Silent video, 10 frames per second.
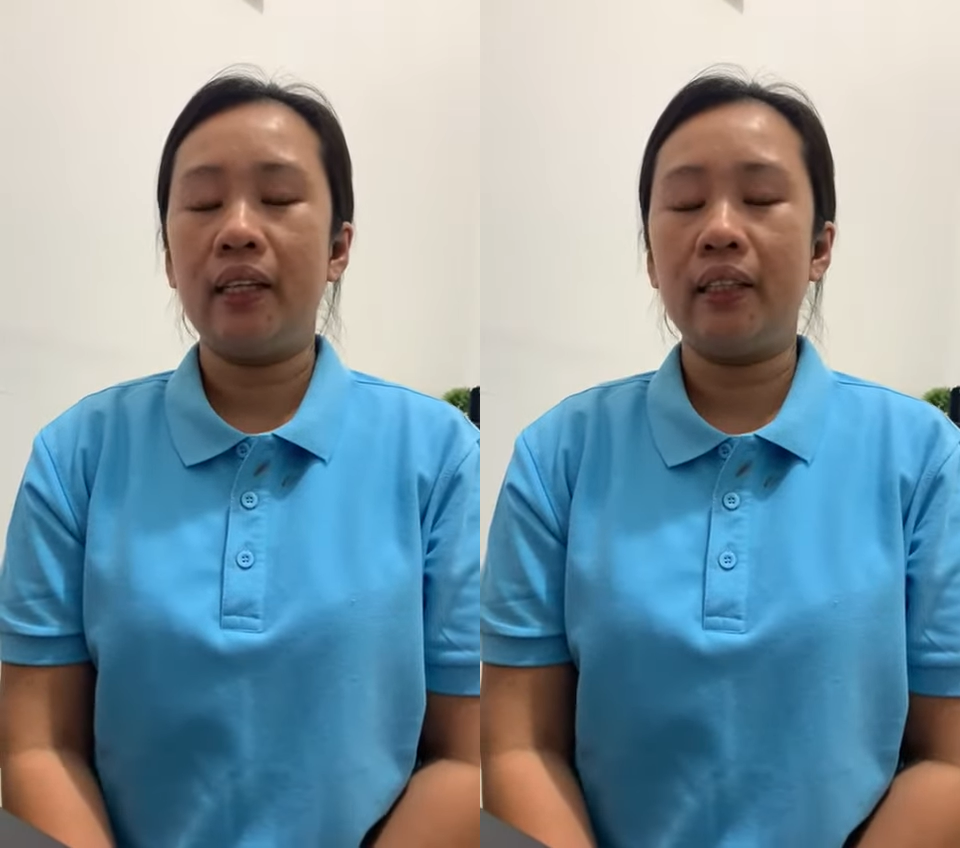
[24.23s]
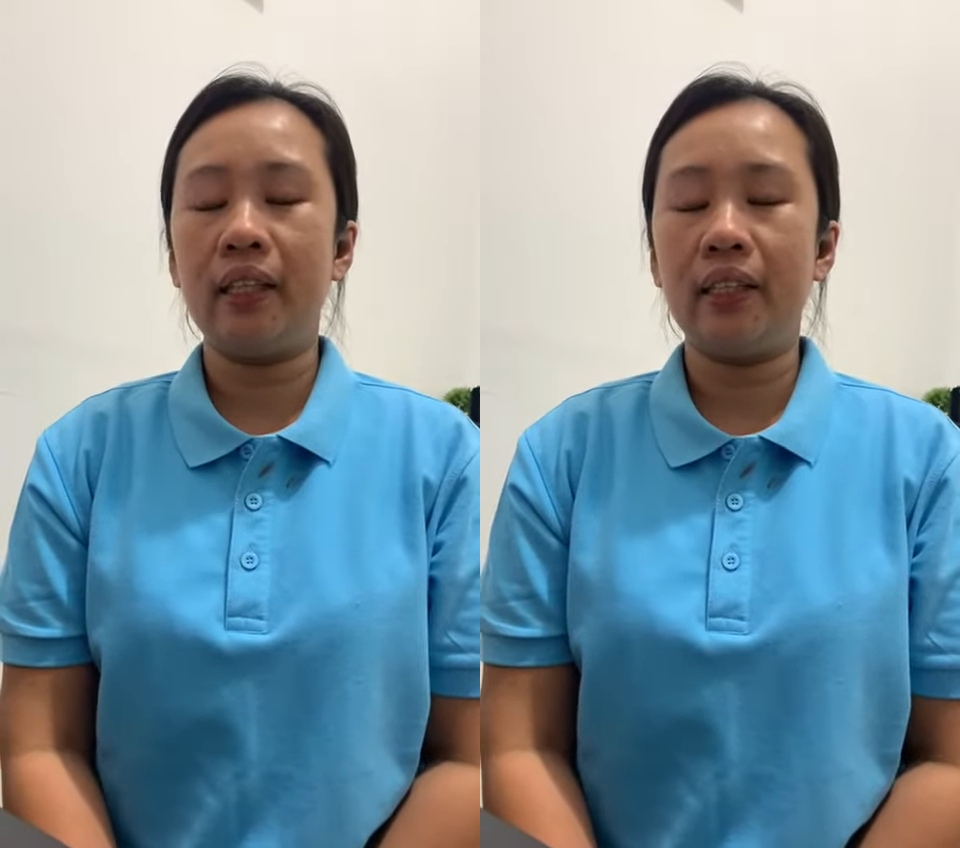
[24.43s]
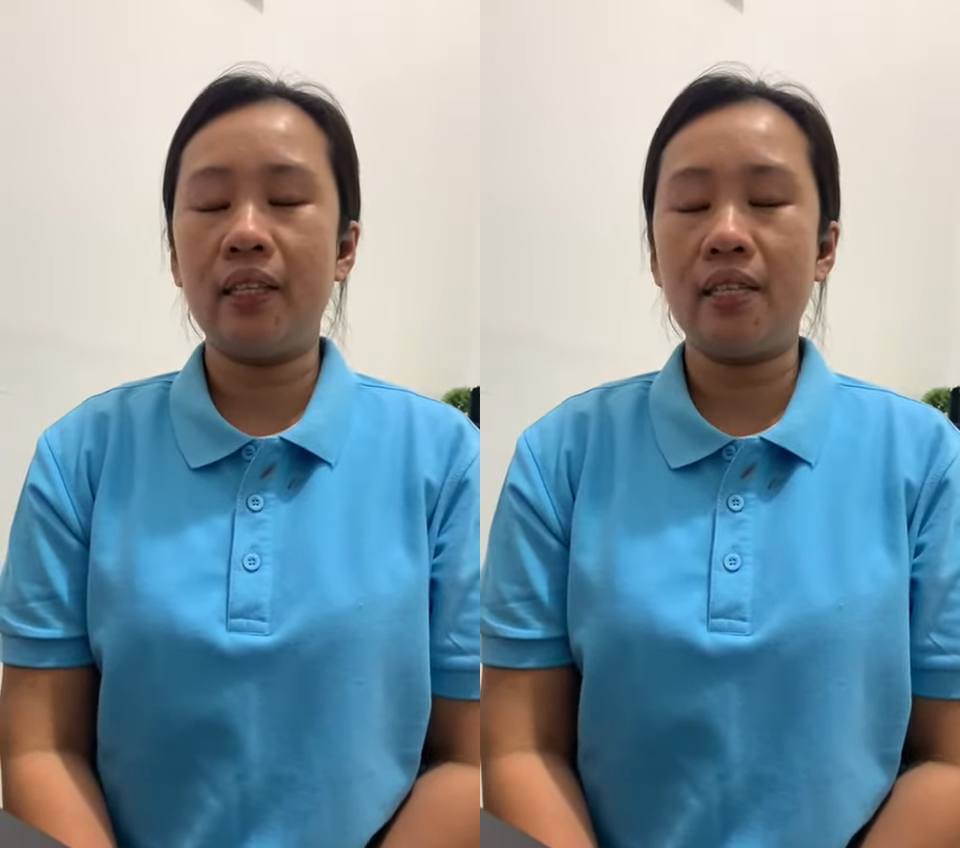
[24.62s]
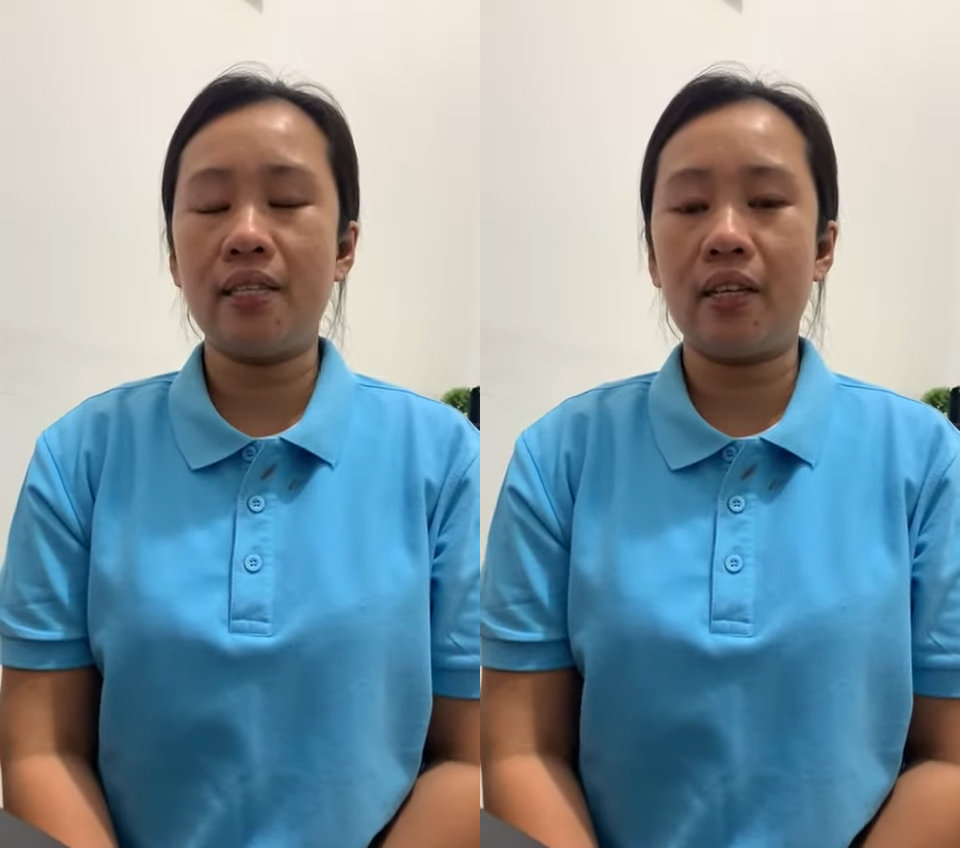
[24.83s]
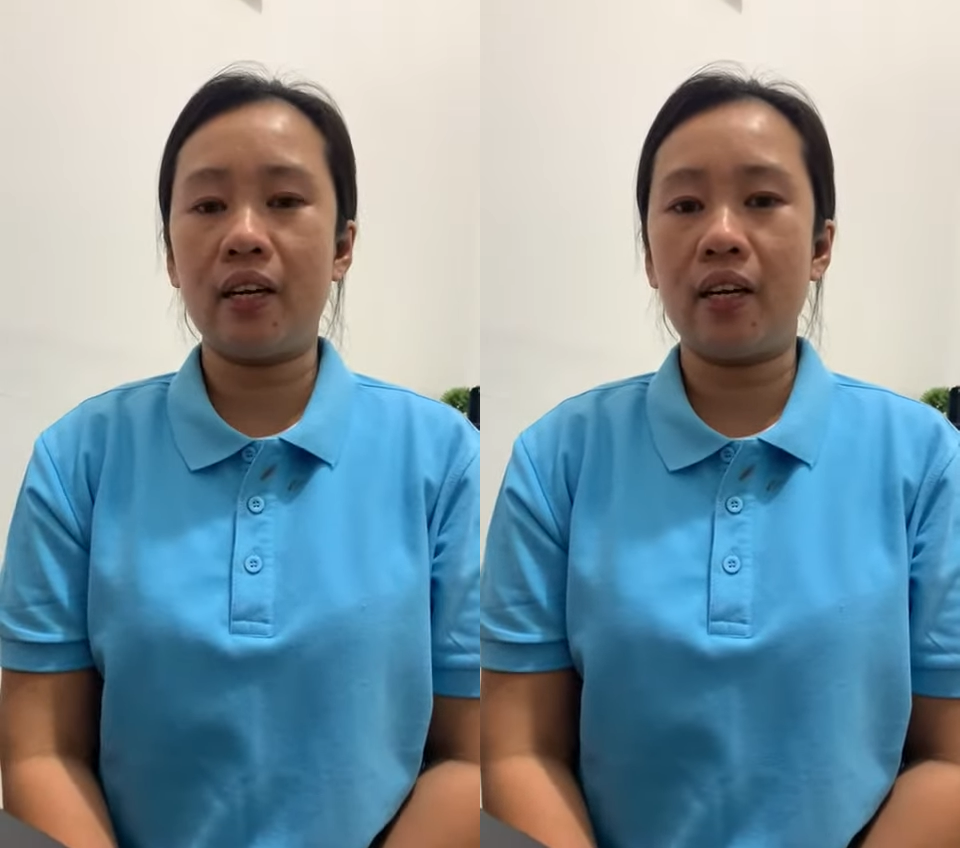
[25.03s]
The
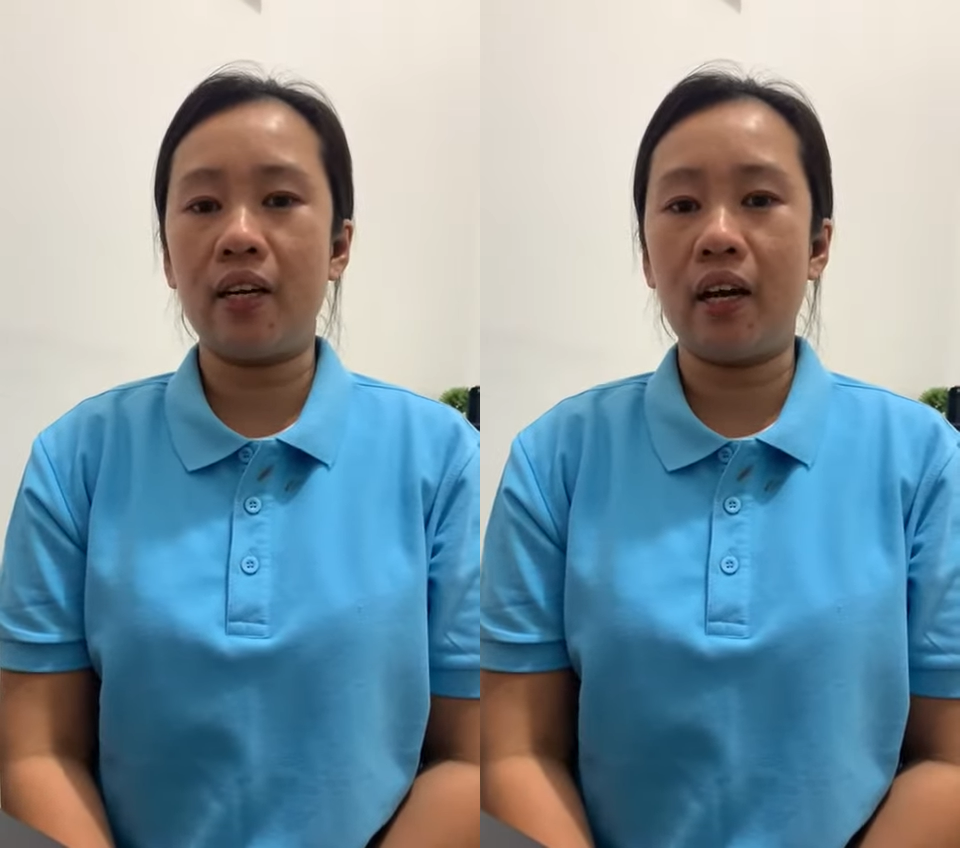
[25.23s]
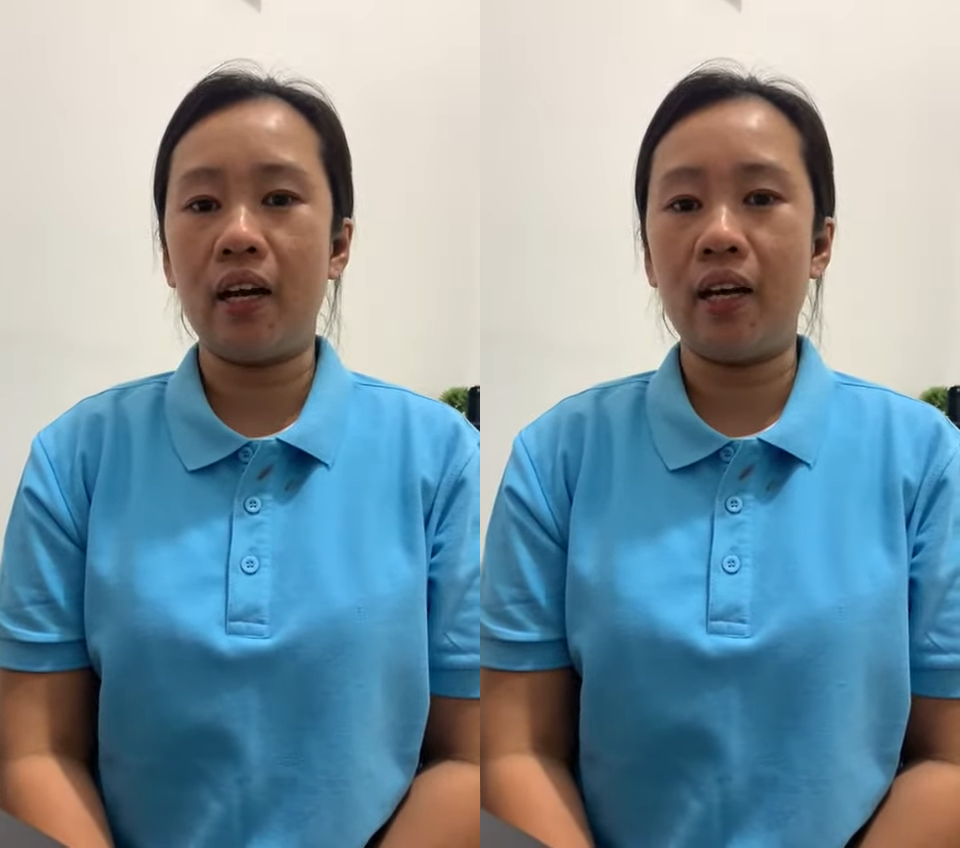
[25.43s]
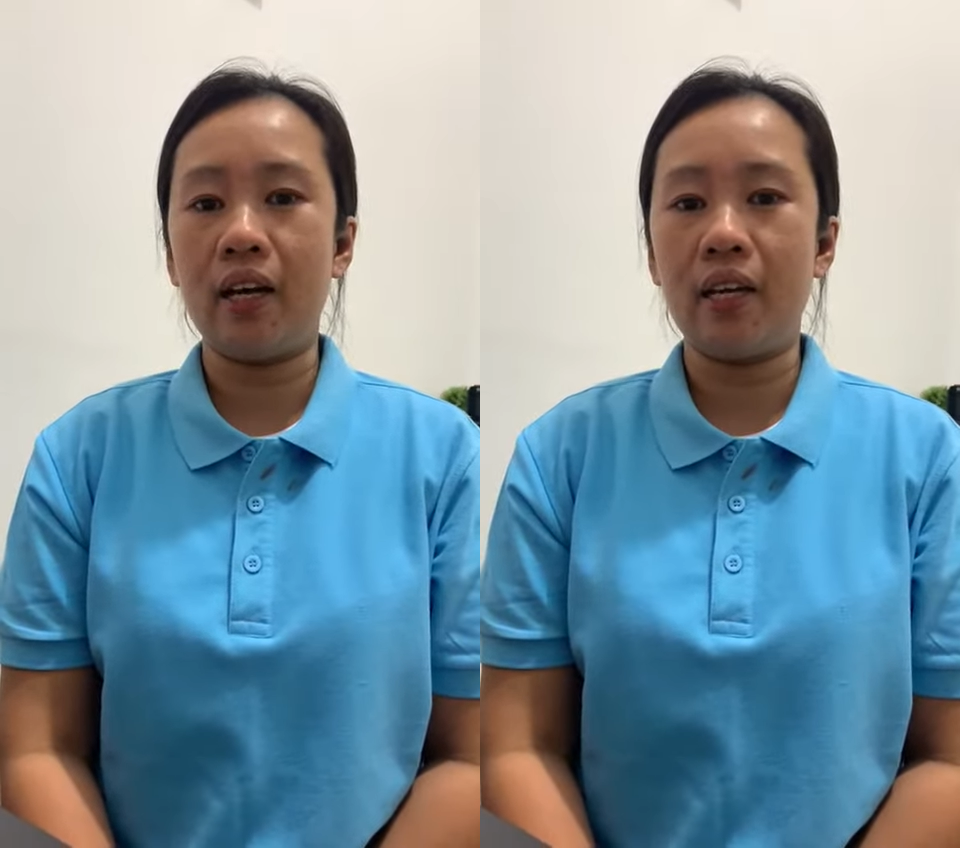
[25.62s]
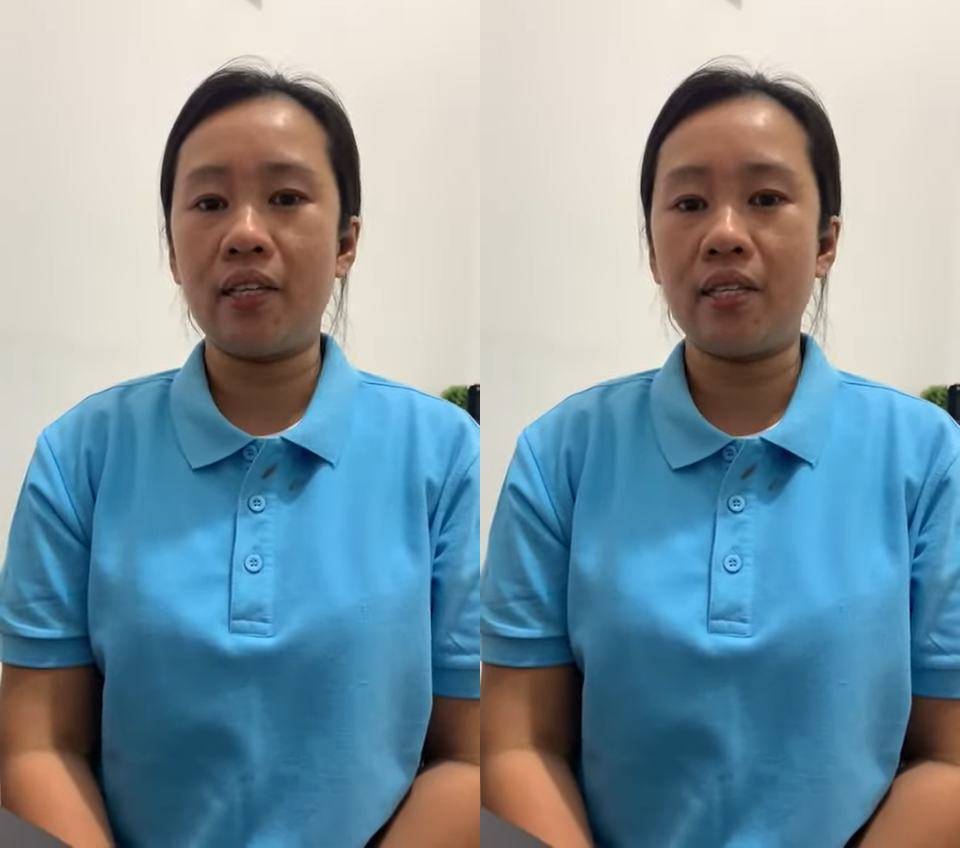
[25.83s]
kids are